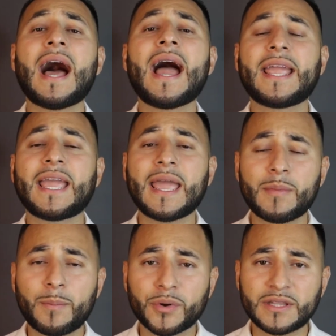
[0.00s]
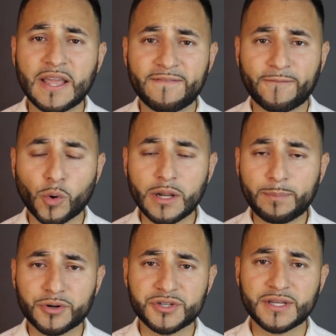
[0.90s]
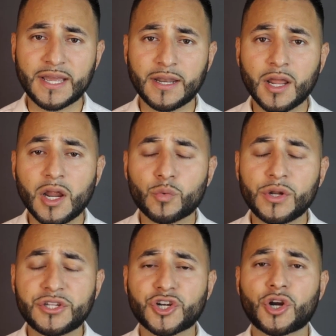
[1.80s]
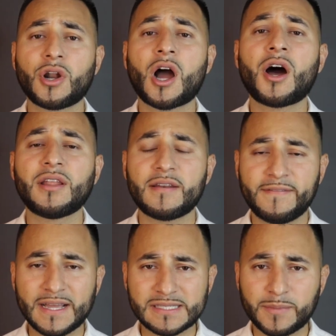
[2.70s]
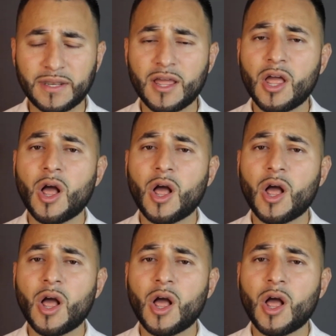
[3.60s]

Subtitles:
I came up with a 40% return on investment.